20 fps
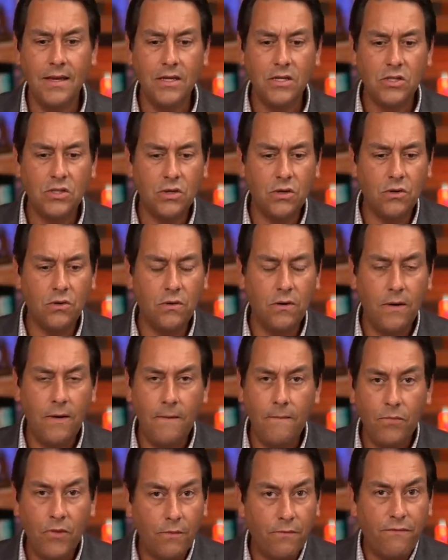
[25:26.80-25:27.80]
so
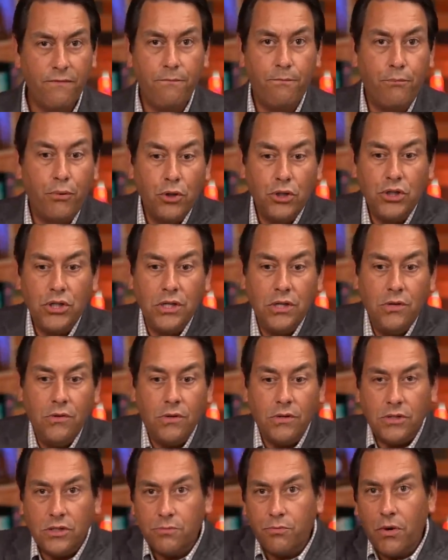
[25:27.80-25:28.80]
they're pushing you
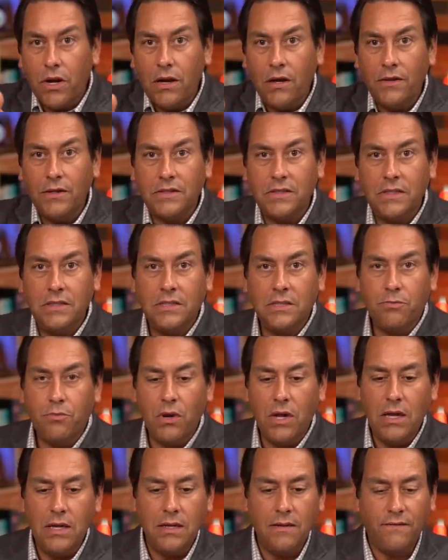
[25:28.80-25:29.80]
to spray all this in
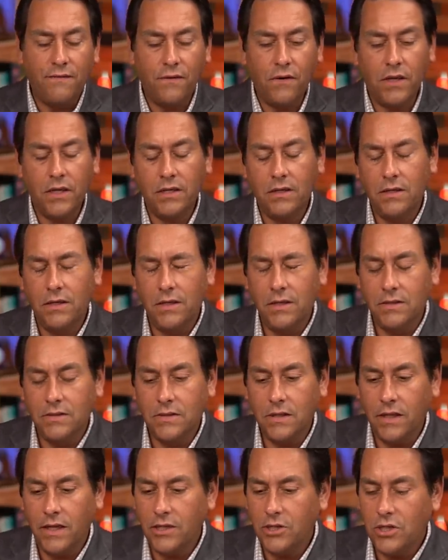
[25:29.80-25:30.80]
spray infla-
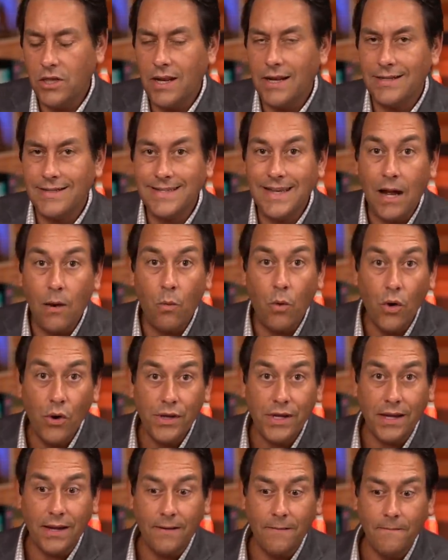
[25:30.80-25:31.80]
insulation, and it's not
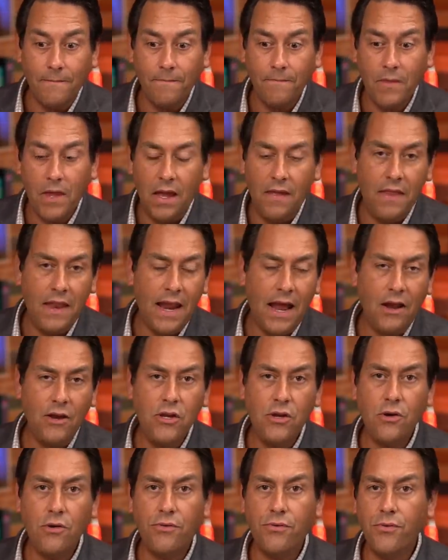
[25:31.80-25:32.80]
working. And then how do
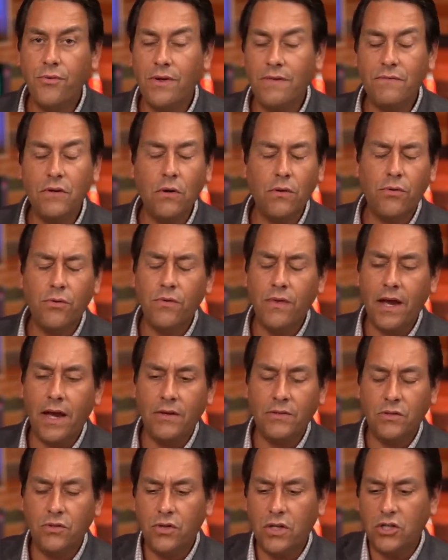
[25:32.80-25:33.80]
you go through? You have to go through the
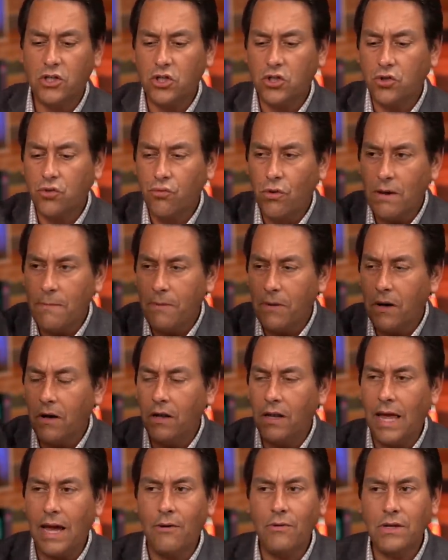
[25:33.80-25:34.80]
house and try to scrape it
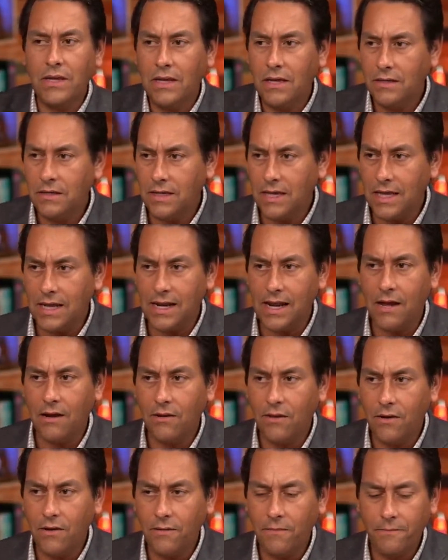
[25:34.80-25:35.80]
all out again to get right. it out
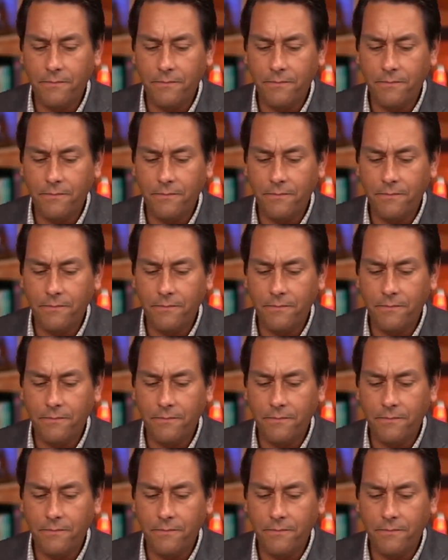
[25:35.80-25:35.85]
of there. And